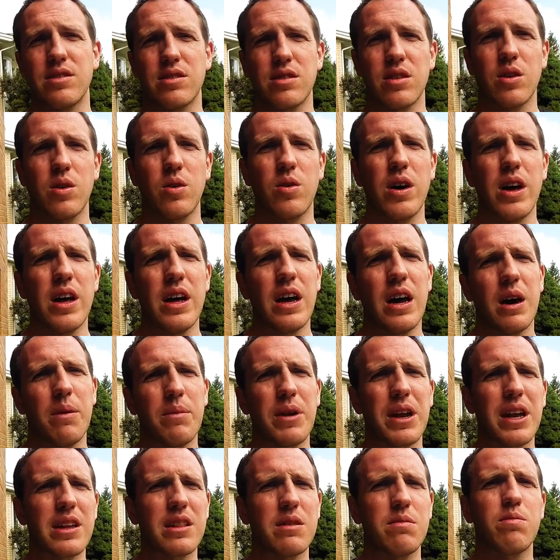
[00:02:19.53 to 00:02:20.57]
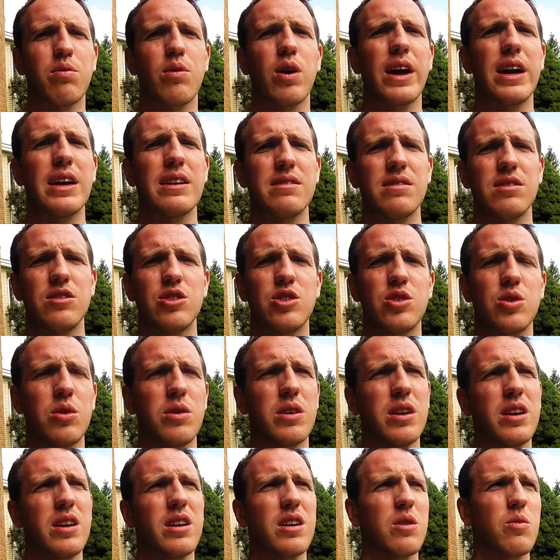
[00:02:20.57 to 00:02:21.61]
So I'm going to get the brace and show
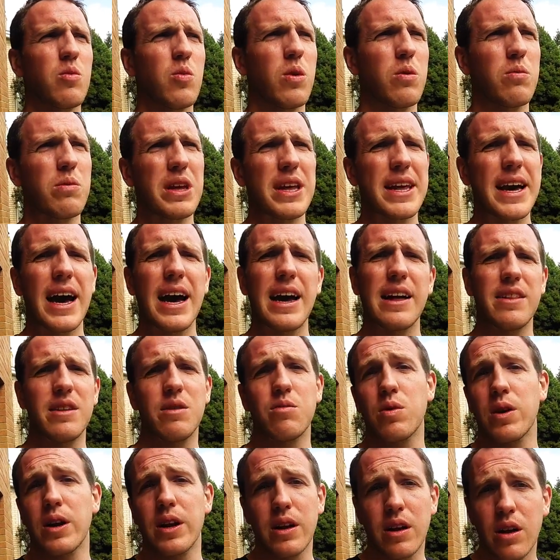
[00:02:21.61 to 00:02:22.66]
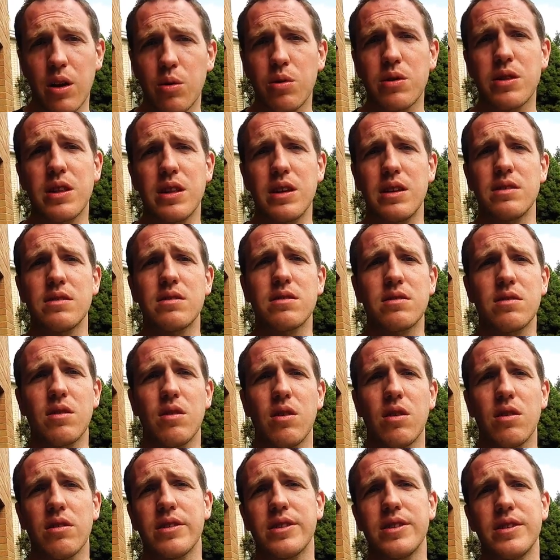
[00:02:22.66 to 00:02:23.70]
you here what we got, and then we're going to go with the
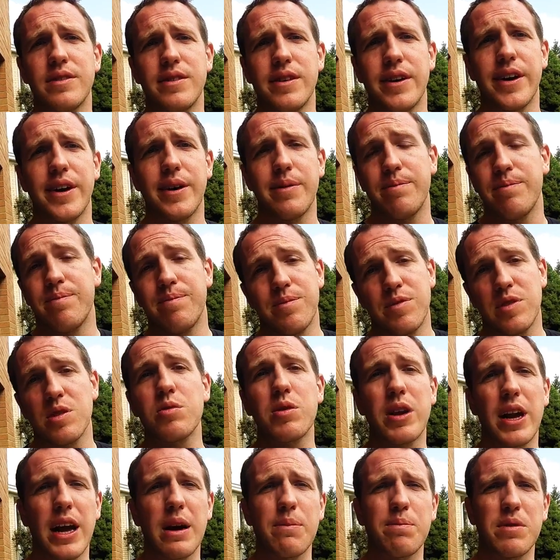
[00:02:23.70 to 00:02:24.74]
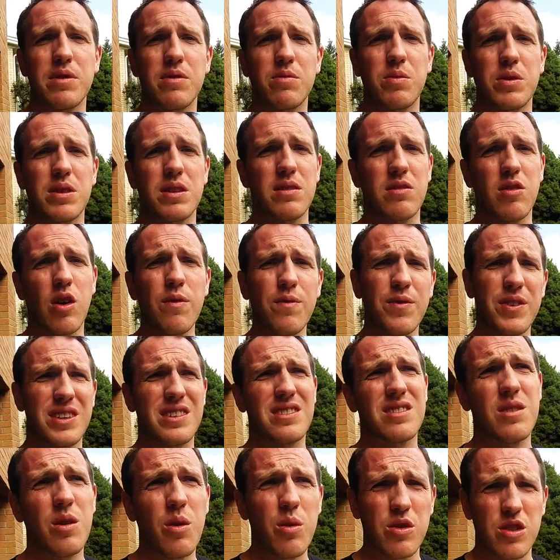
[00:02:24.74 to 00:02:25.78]
install and see what happens with this. Hopefully
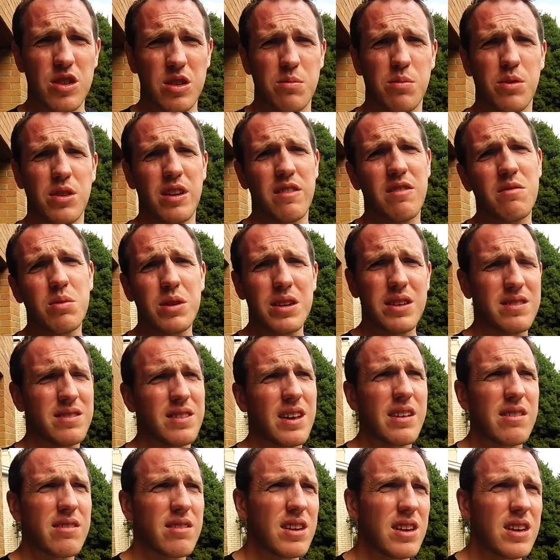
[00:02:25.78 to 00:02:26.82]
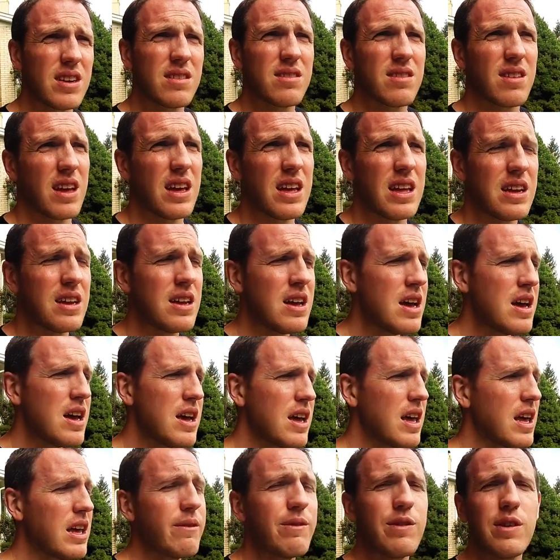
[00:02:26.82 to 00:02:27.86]
it's noticeable. Everybody says it is, and
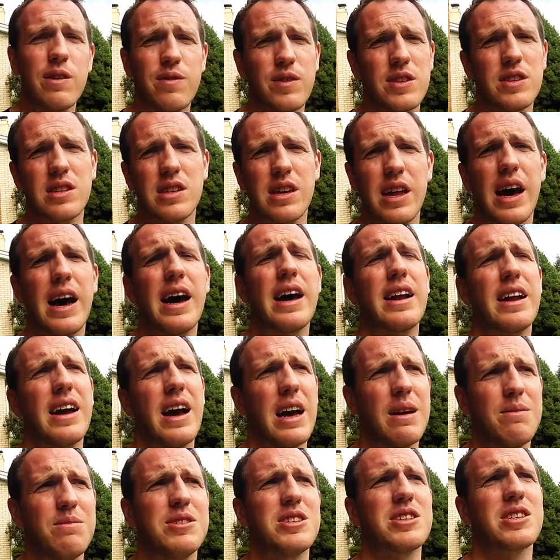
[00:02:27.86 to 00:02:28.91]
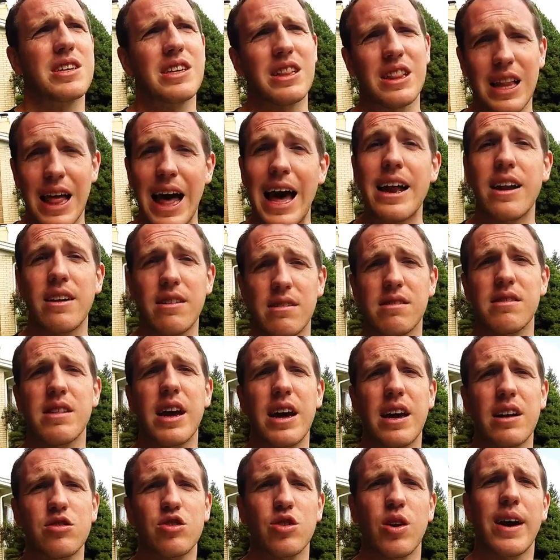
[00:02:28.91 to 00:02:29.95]
even if it's not, I'm just glad it's
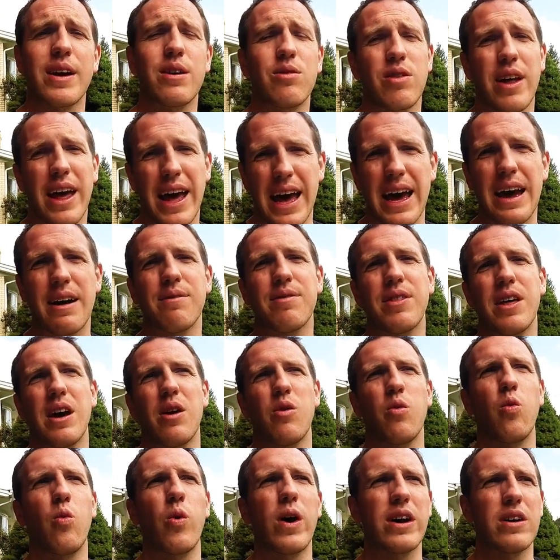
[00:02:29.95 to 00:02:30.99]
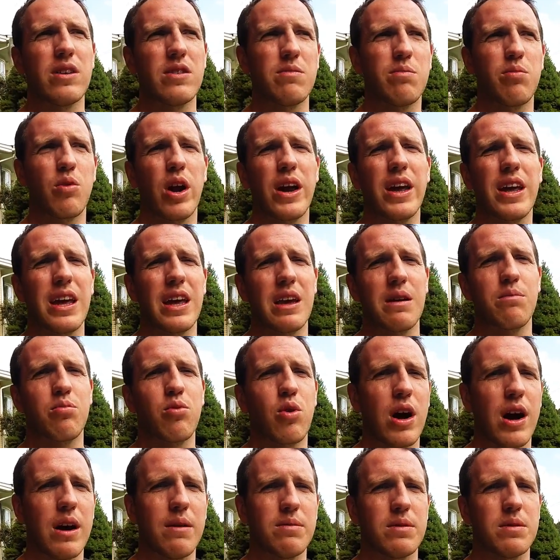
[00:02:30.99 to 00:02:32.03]
there so I don't have that weld breaking
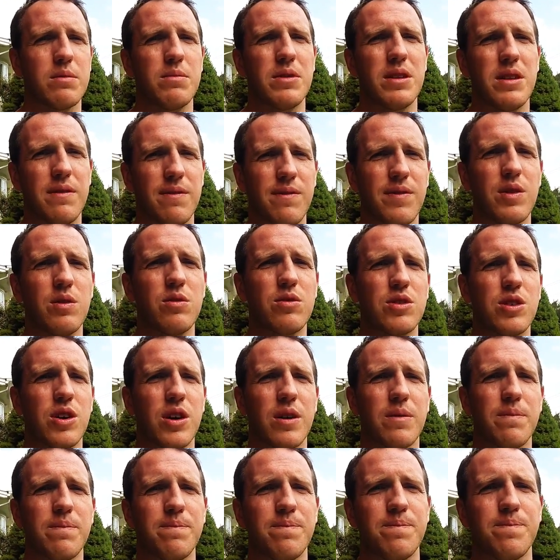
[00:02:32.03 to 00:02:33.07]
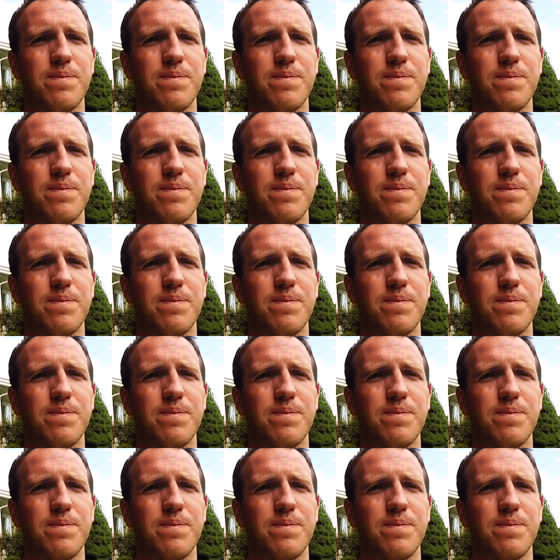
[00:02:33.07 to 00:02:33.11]
problem in the future.